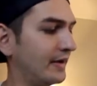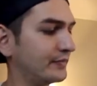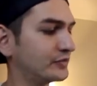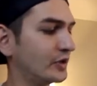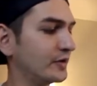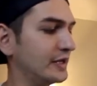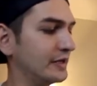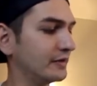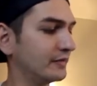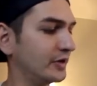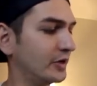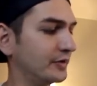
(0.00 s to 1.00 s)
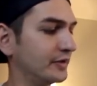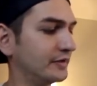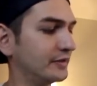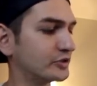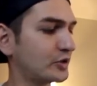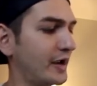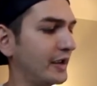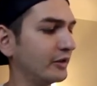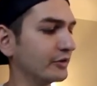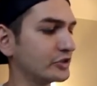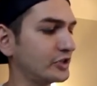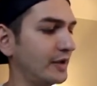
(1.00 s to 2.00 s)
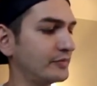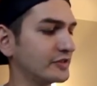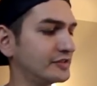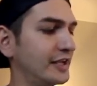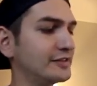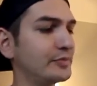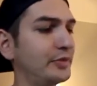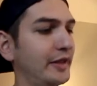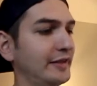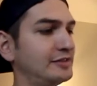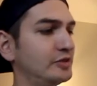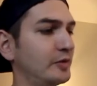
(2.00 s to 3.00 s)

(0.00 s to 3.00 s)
So here, you know, the triangular shape just stays in place,